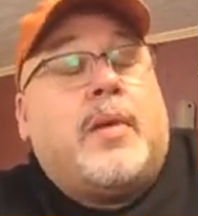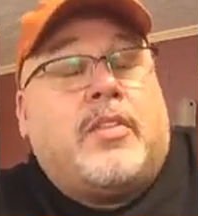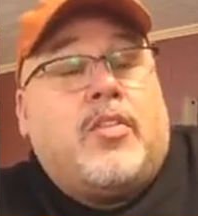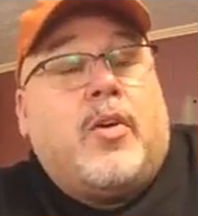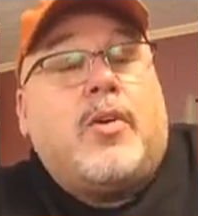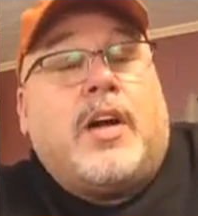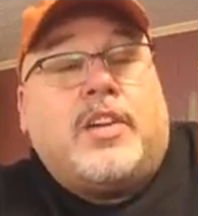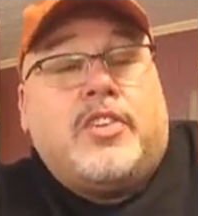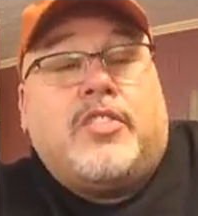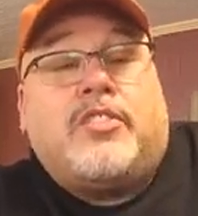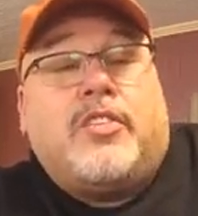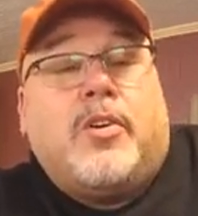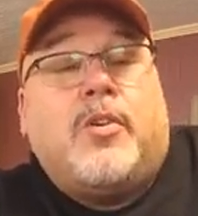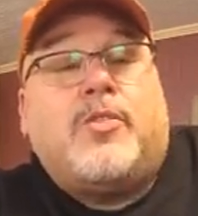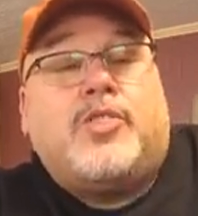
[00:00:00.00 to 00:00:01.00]
I
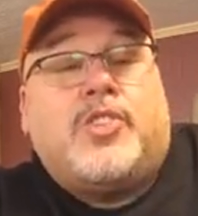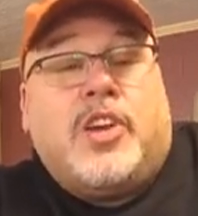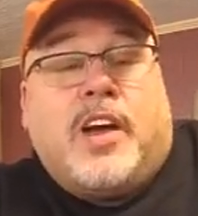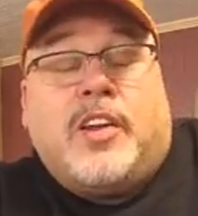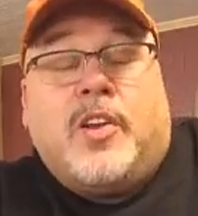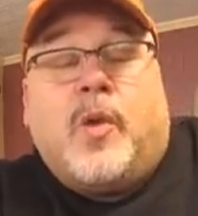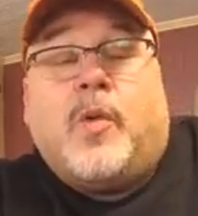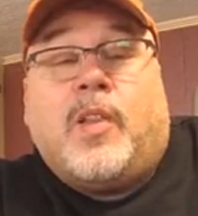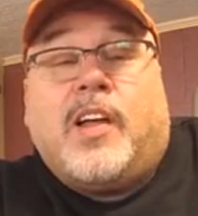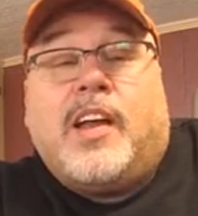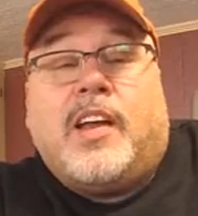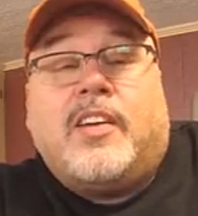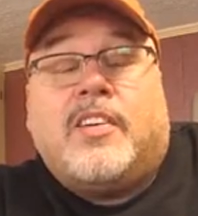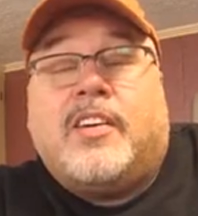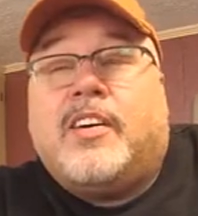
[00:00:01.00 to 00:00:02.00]
just told you I don't
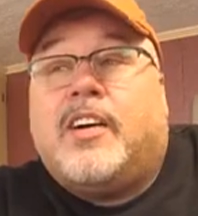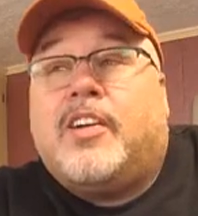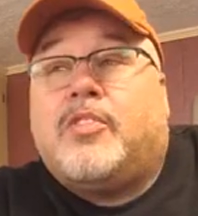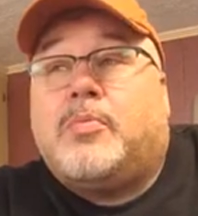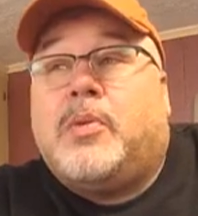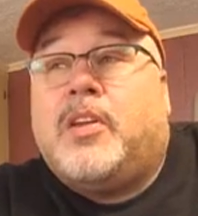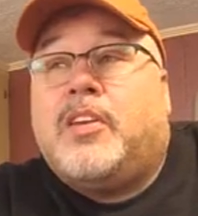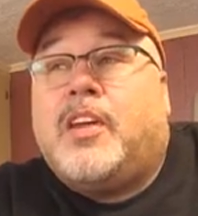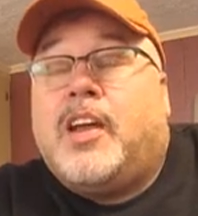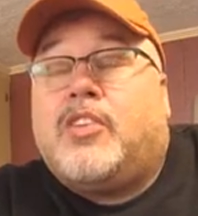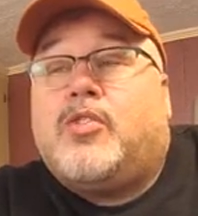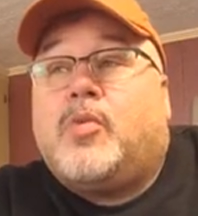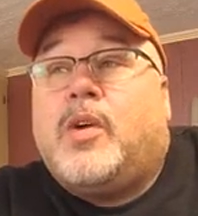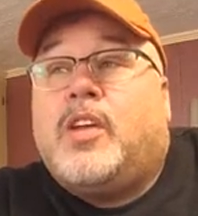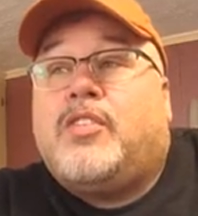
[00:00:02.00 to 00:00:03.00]
like nuts, but
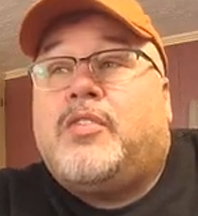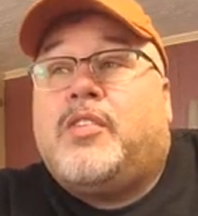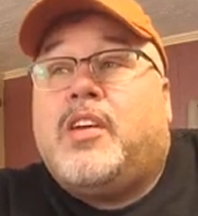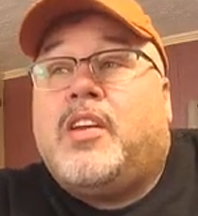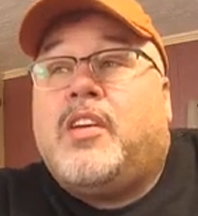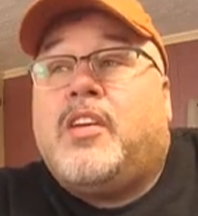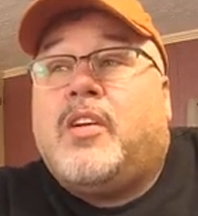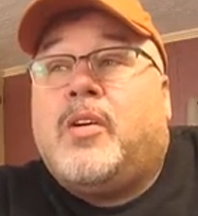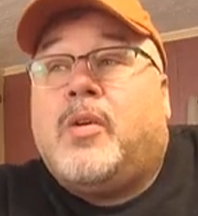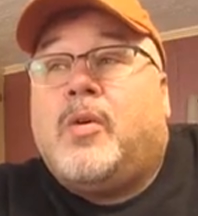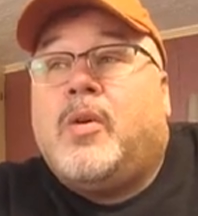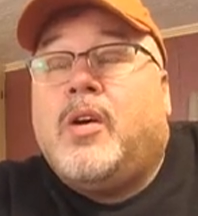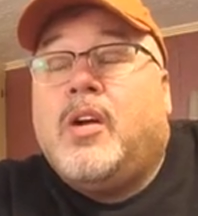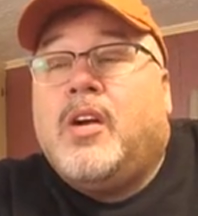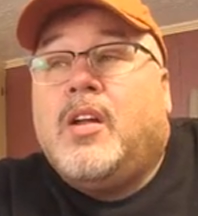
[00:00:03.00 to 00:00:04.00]
next week's
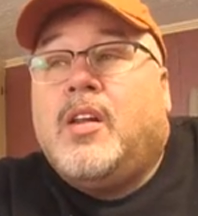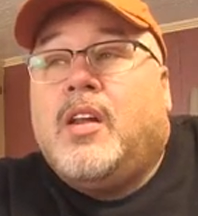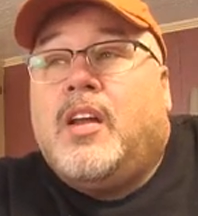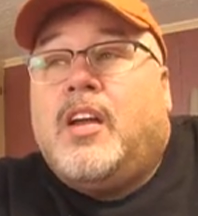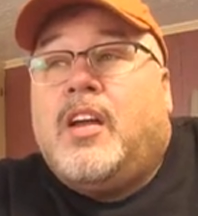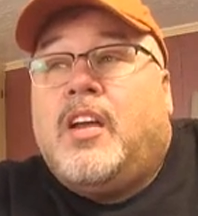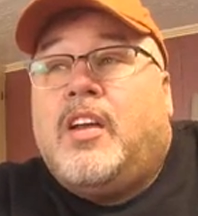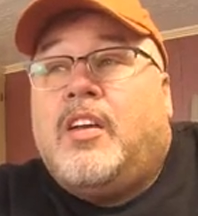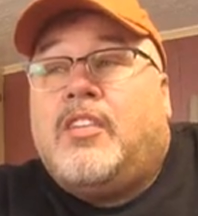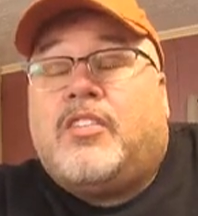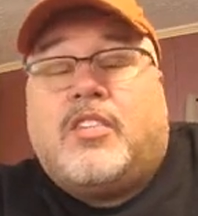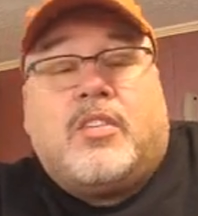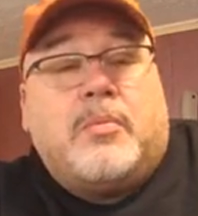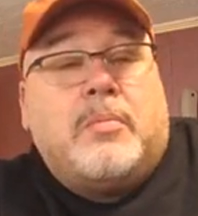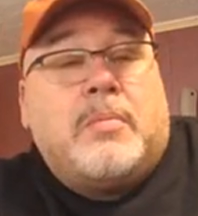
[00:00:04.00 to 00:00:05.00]
video
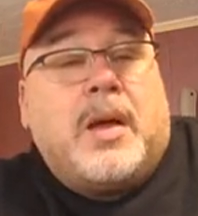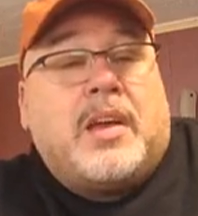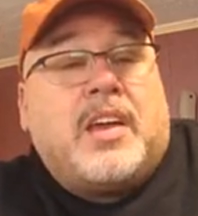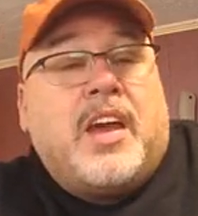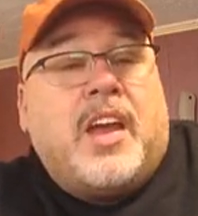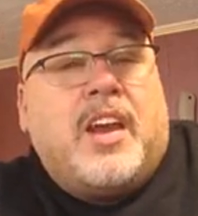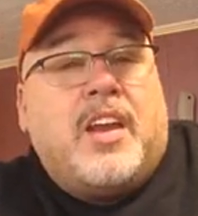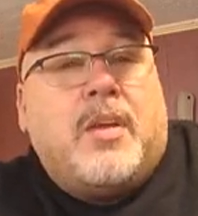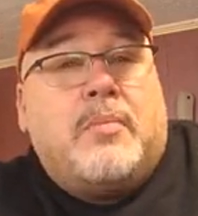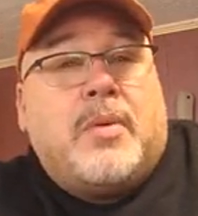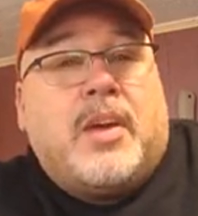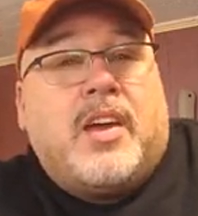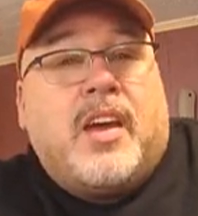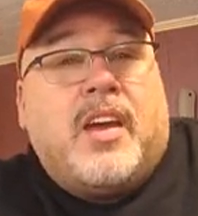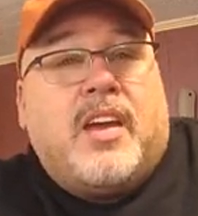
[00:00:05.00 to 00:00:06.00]
is my candied
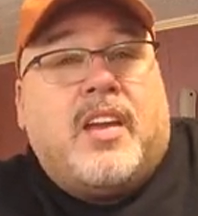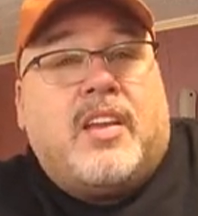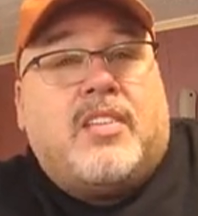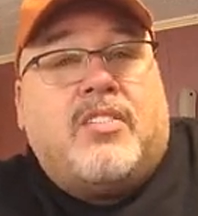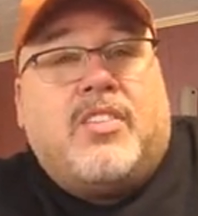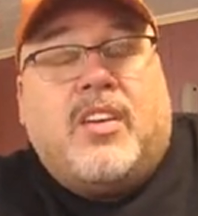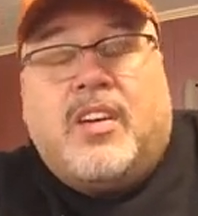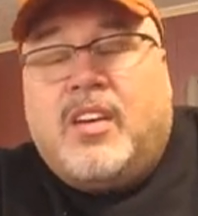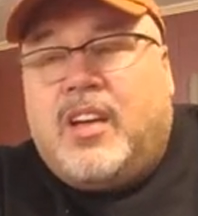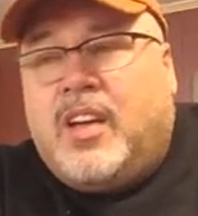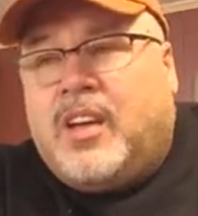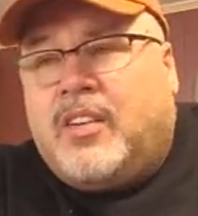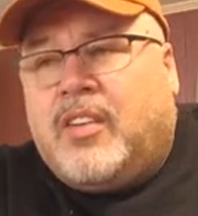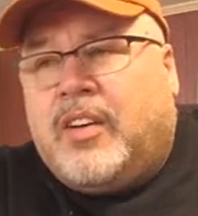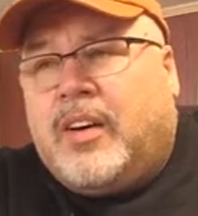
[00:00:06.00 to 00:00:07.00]
pecans,
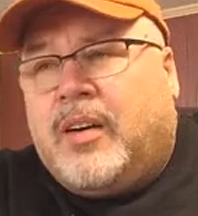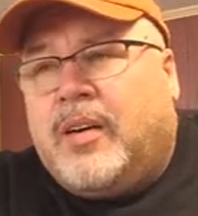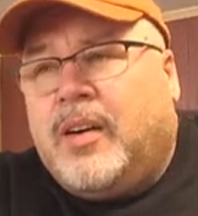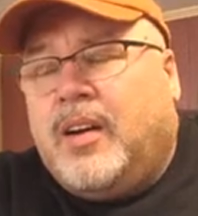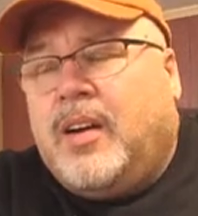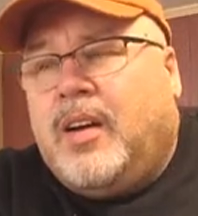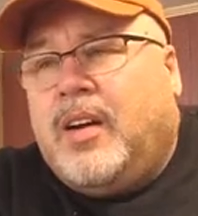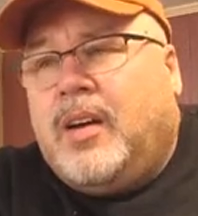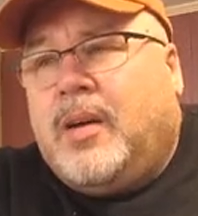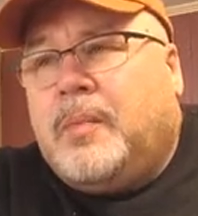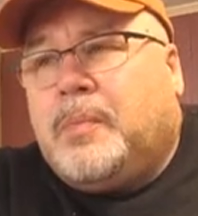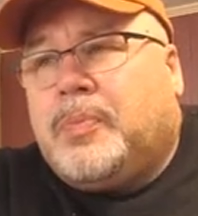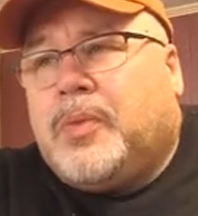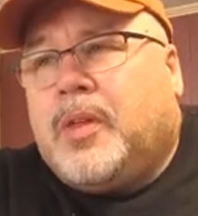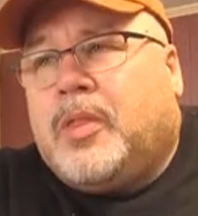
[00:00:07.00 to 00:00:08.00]
and
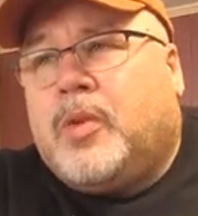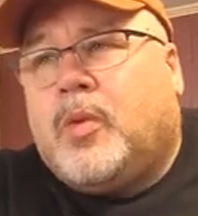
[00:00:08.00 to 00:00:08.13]
the